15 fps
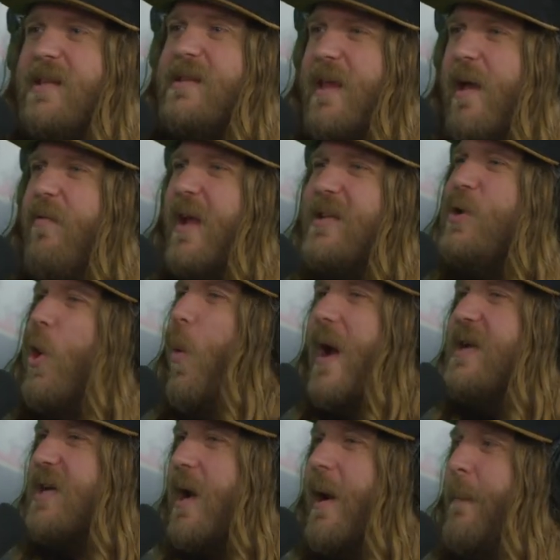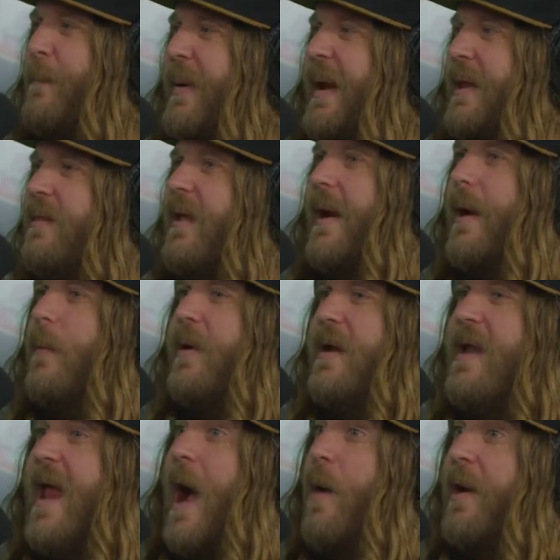It, always kind of been there, but
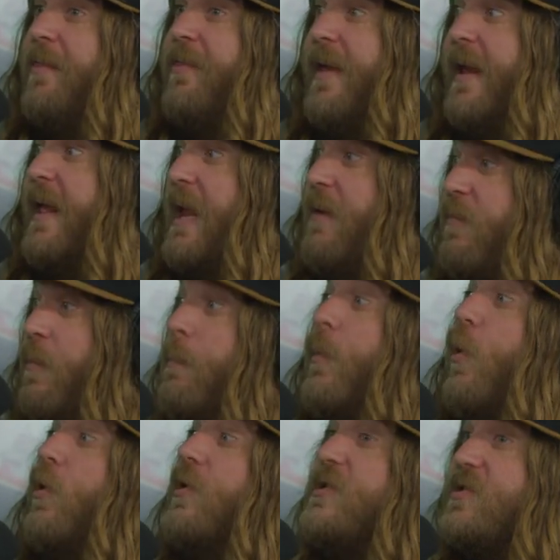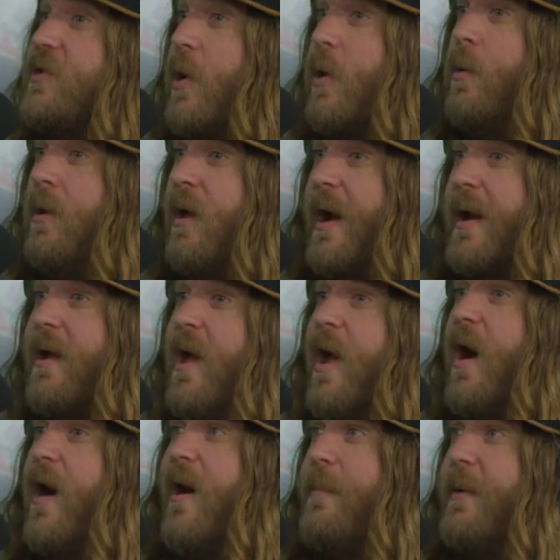now I think even more so. Like,
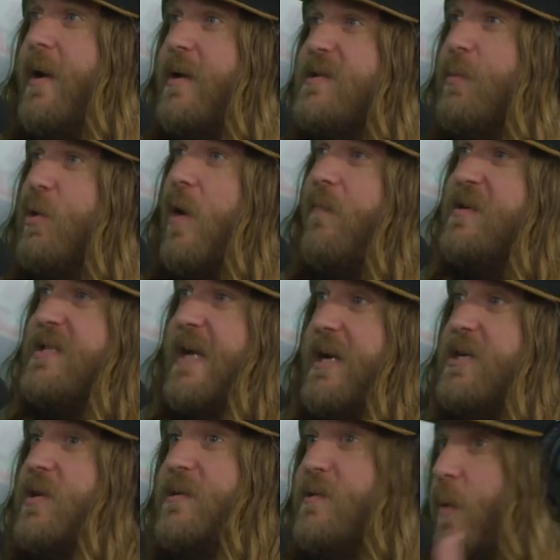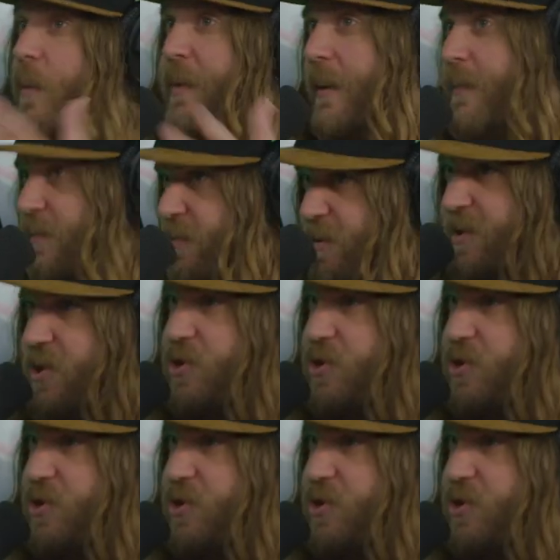I've been on some conversations where people just